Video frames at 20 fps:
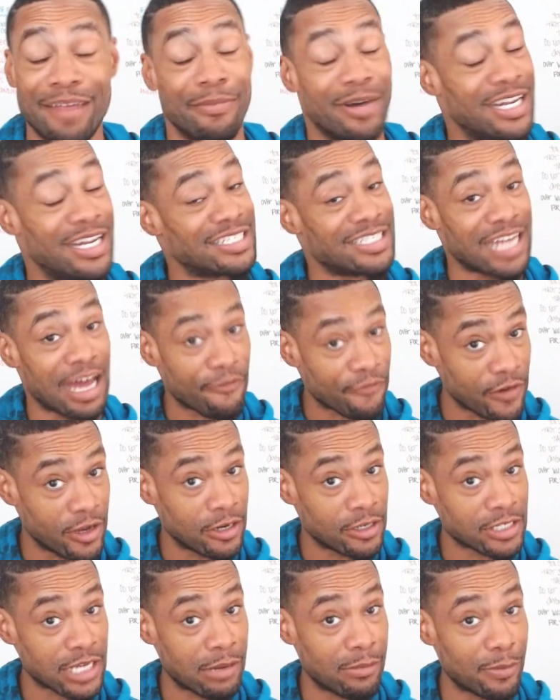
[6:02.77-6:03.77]
but it's not for
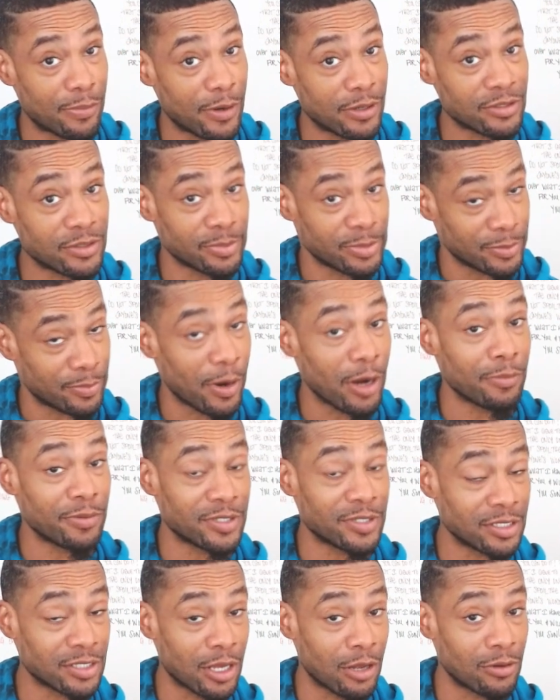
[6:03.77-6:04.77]
entertainment
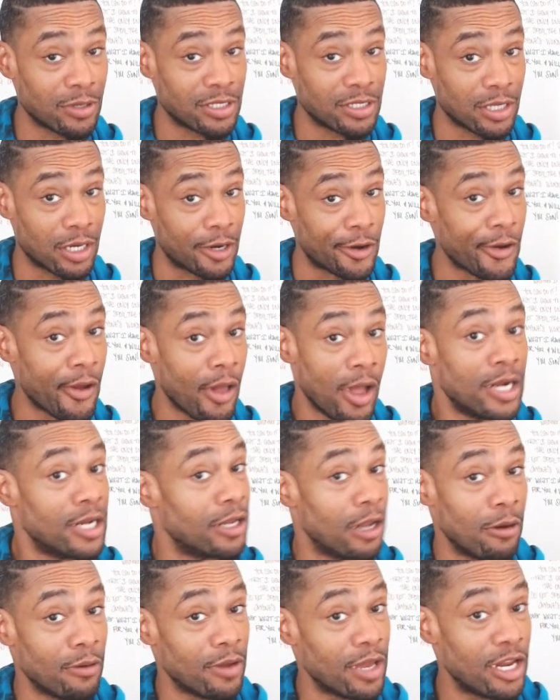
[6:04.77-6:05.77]
purposes only. So
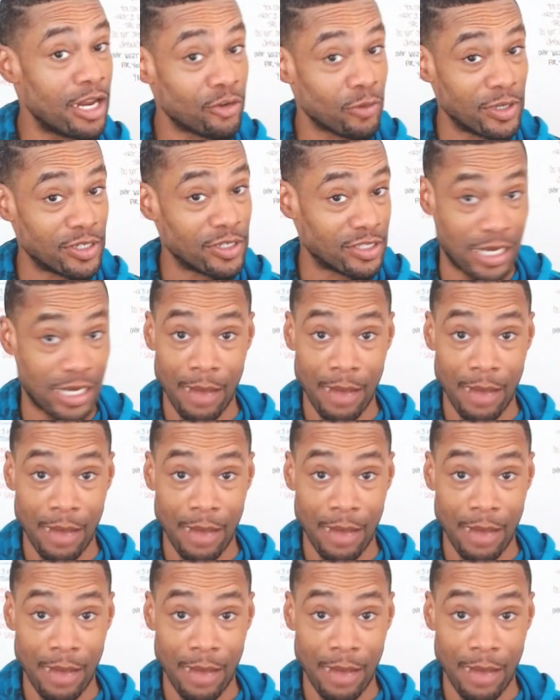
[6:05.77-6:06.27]
don't get it twisted.